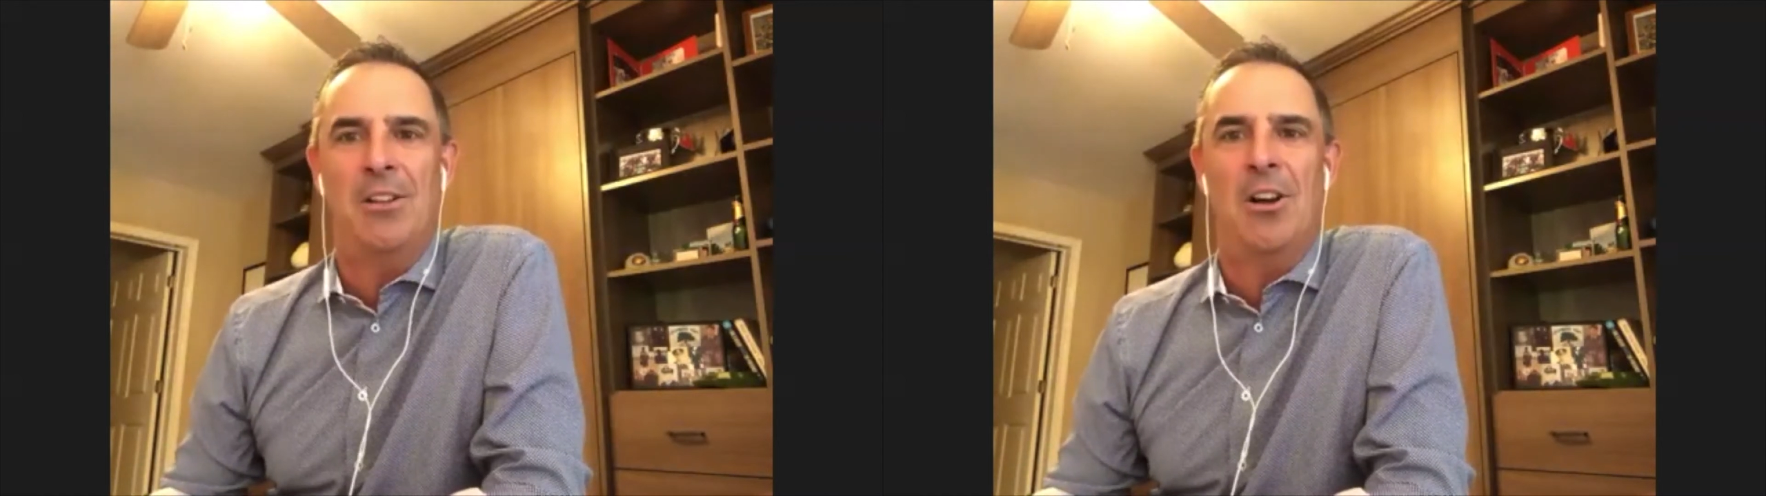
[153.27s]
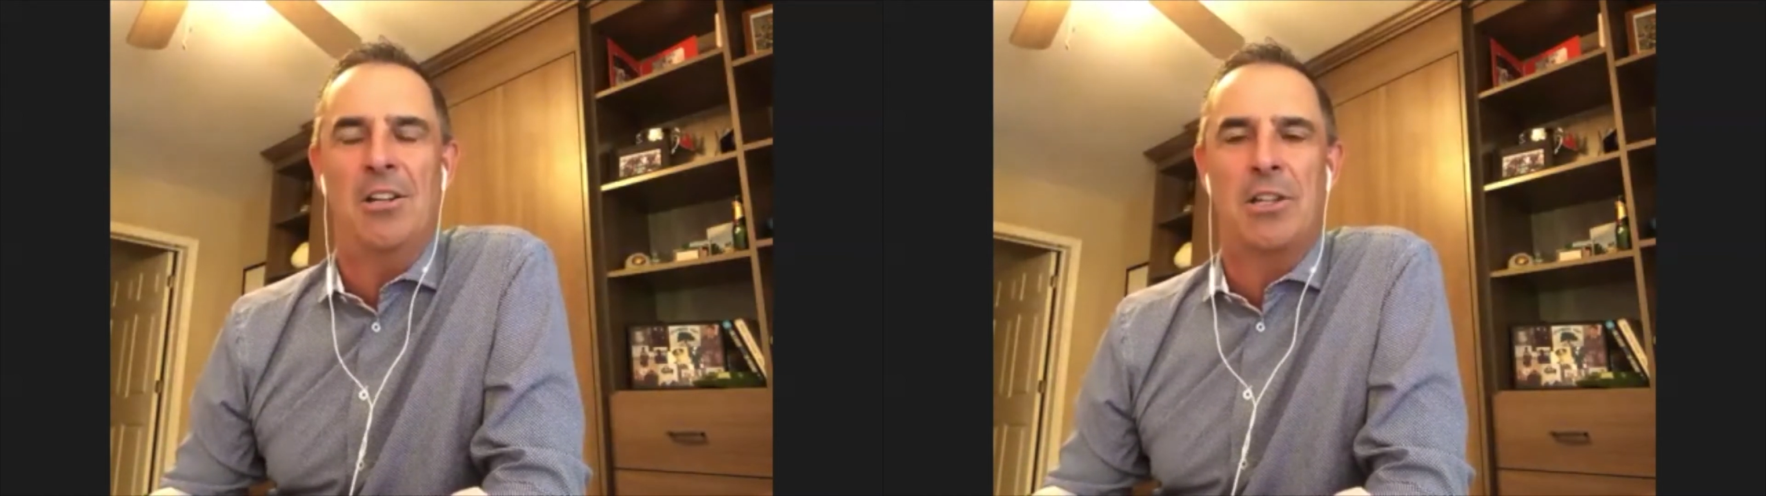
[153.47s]

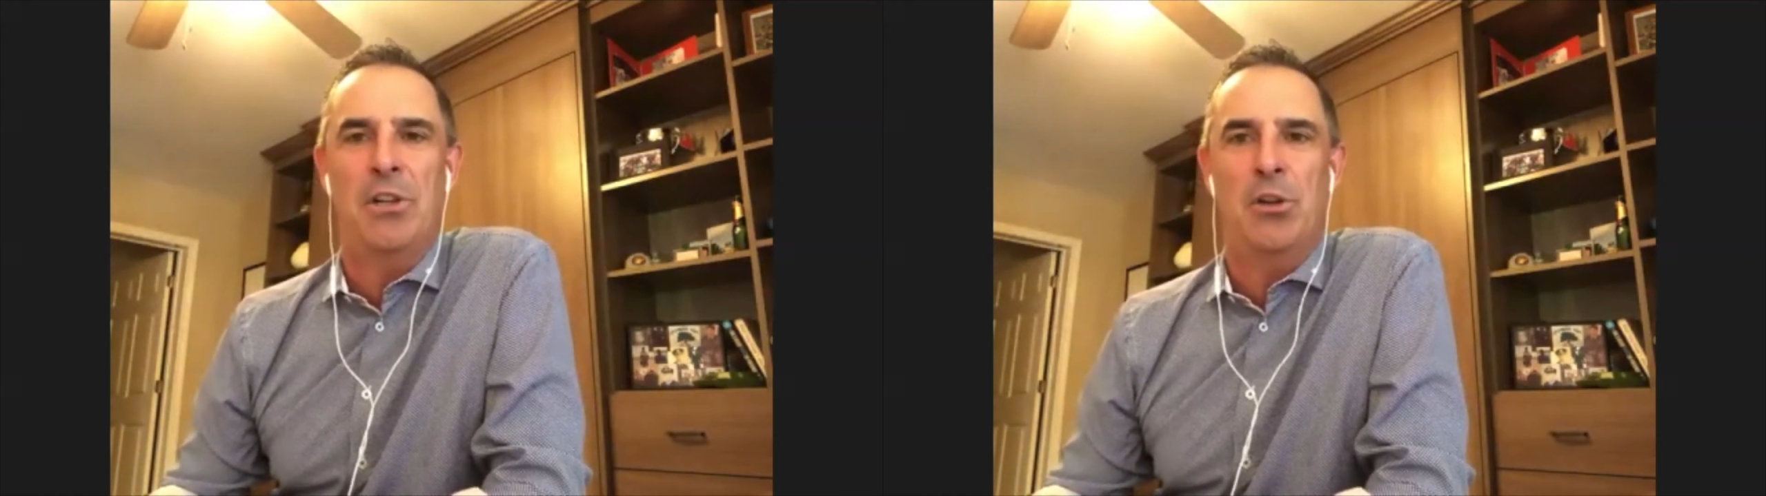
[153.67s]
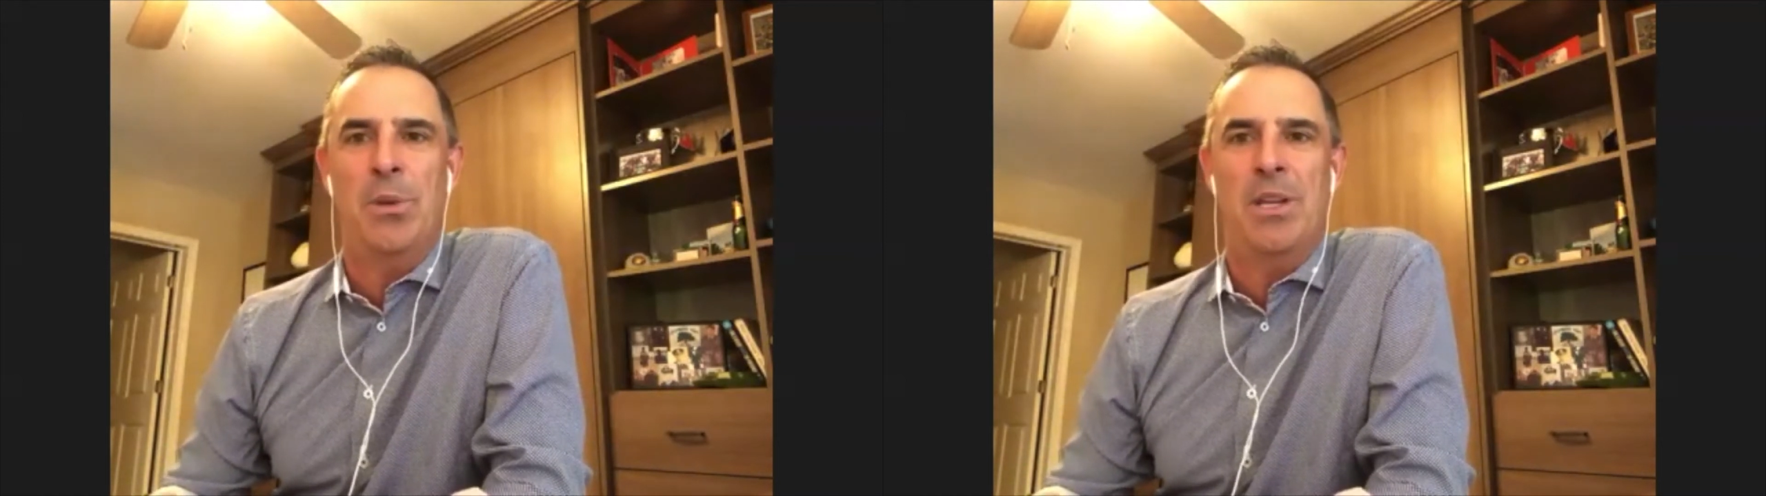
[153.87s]
launch of a
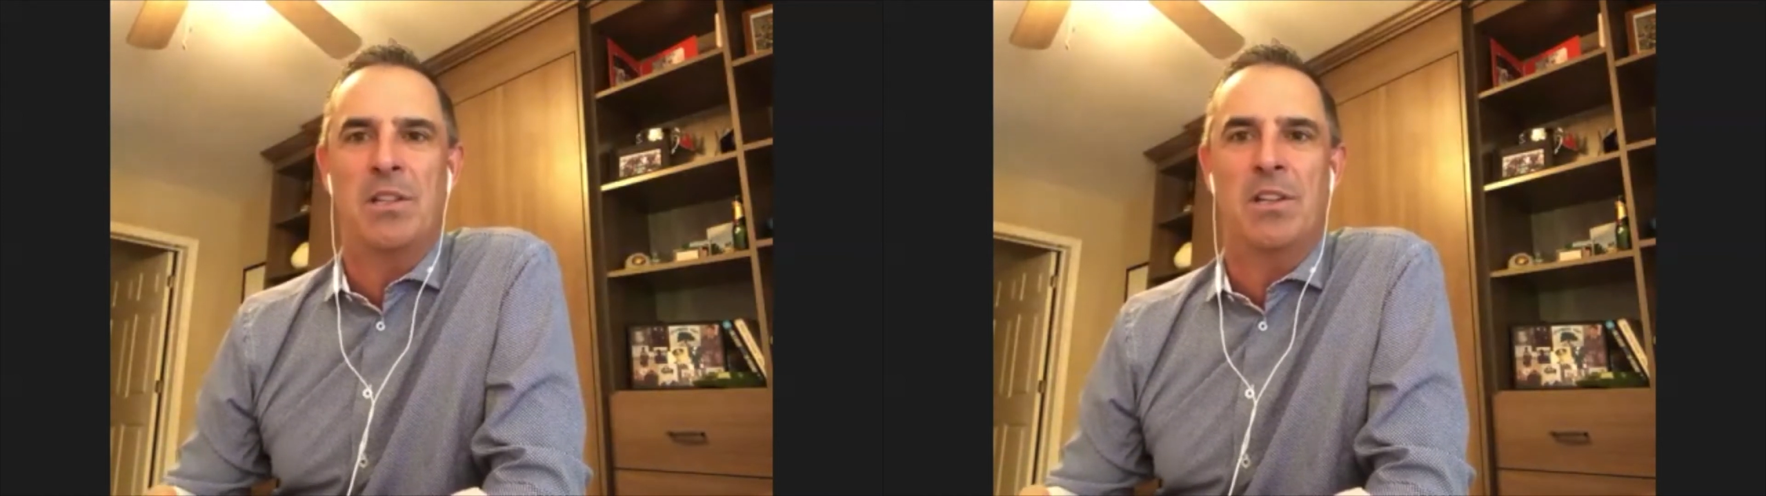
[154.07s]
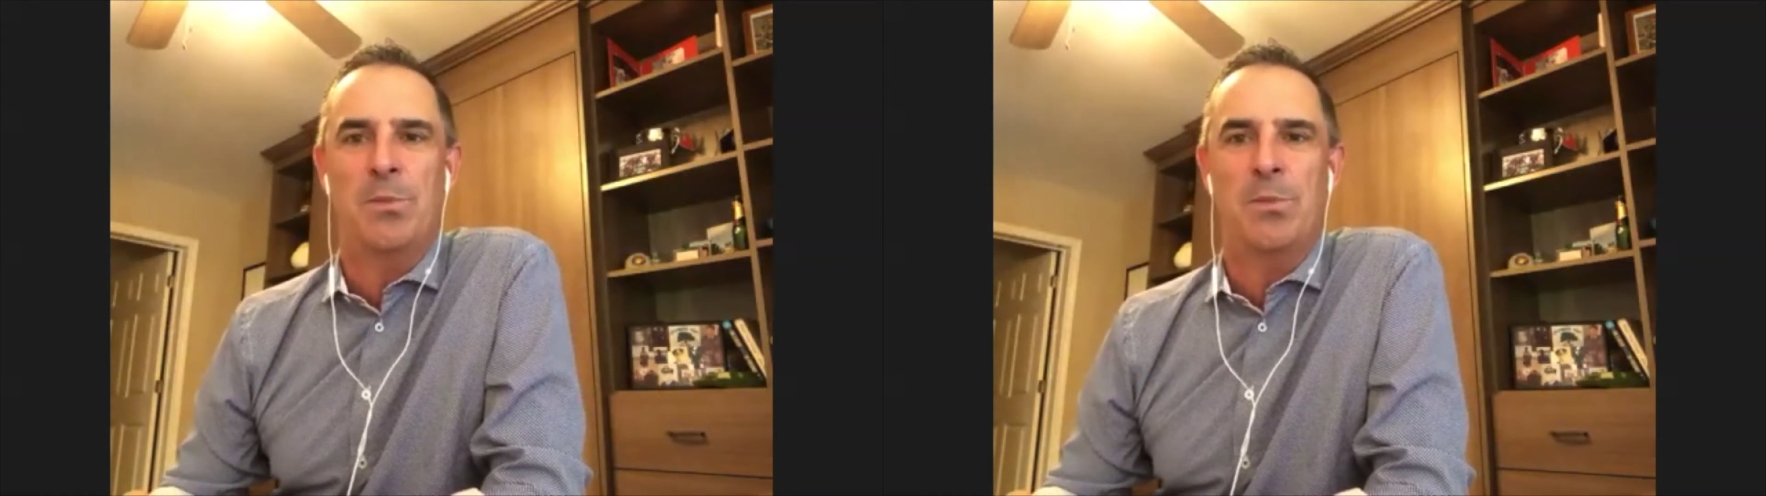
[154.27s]
new business.